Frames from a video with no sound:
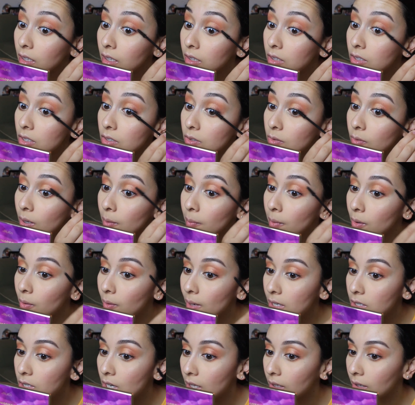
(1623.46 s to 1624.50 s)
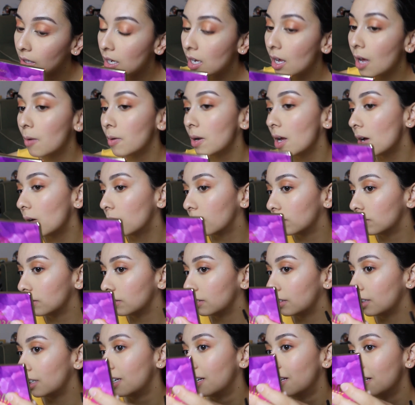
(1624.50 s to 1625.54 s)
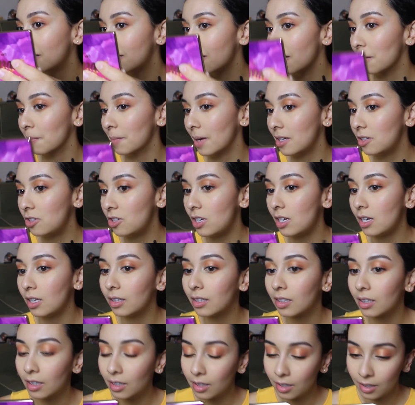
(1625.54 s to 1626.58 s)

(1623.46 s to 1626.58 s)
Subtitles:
and just rub it away gently. Oh no, it's on my cheek.